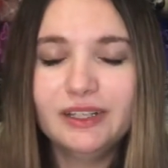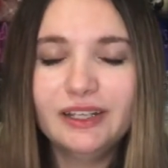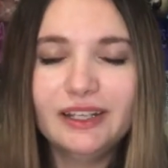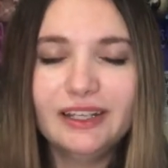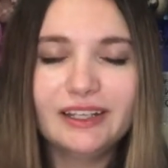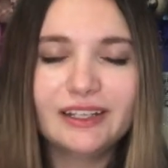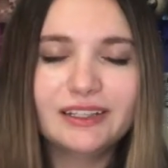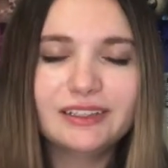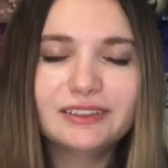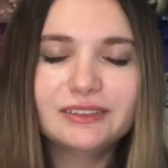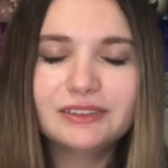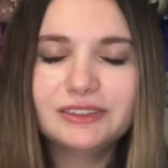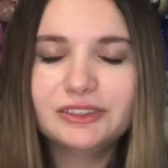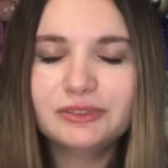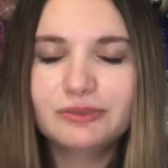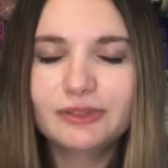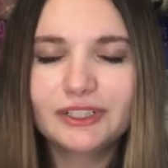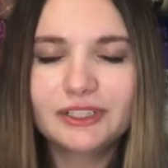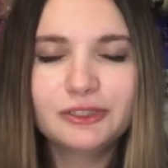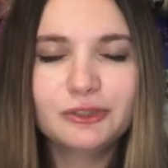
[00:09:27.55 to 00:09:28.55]
and
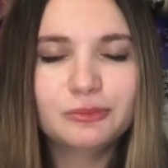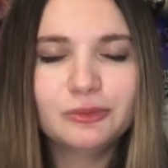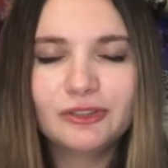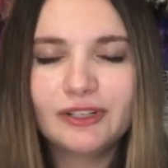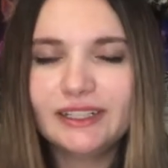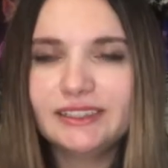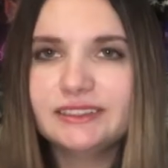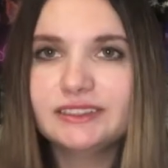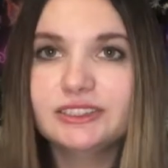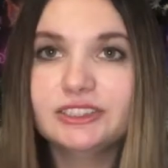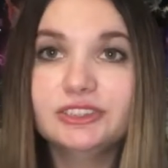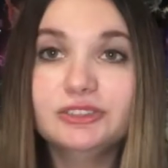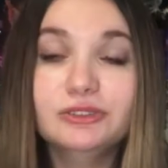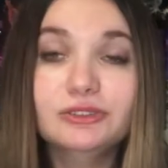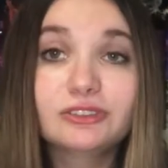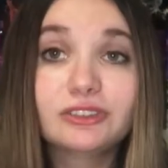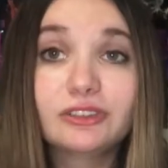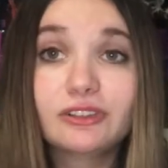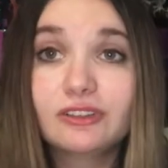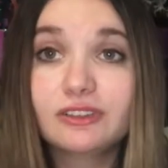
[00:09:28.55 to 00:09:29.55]
human rights
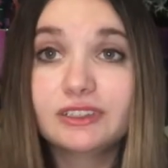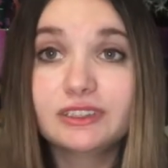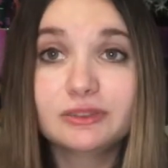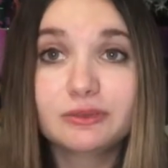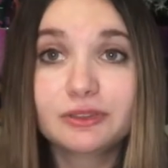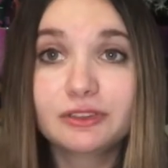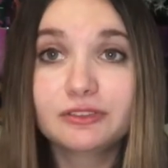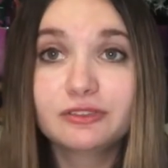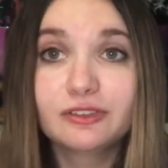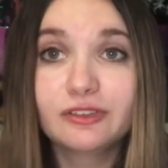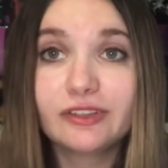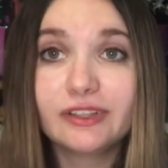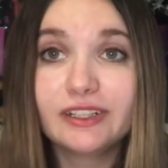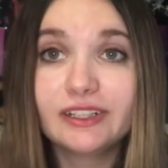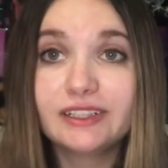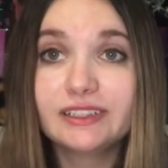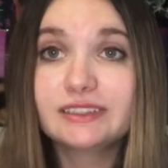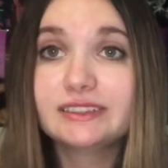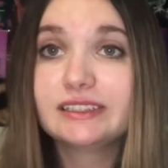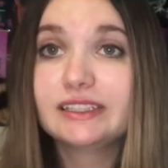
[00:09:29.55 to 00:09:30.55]
issues and all these wonderful
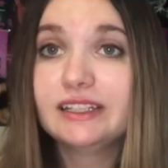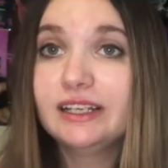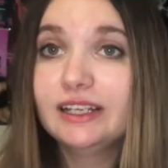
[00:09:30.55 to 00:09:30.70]
things